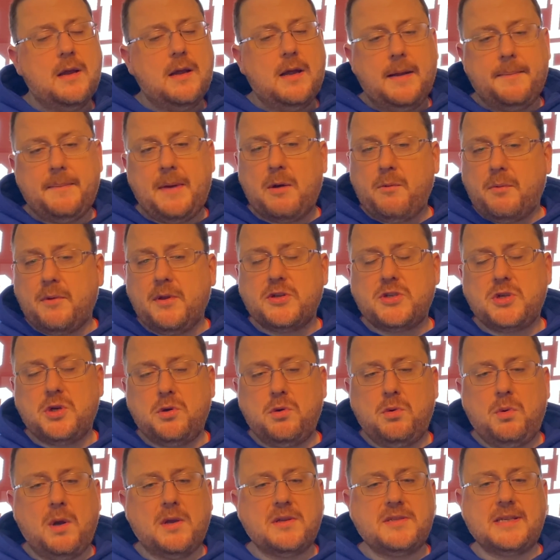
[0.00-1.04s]
I'm not really sure
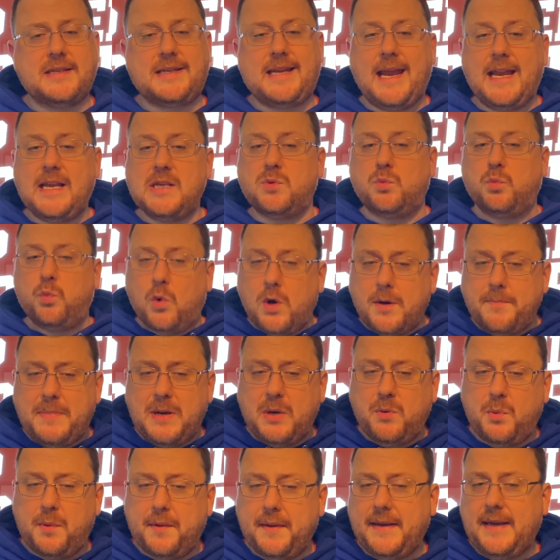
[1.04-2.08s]
who else the Canes would be
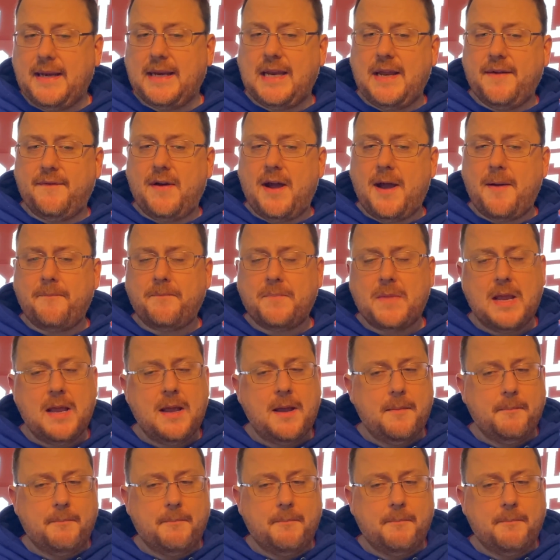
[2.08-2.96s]
willing to give up,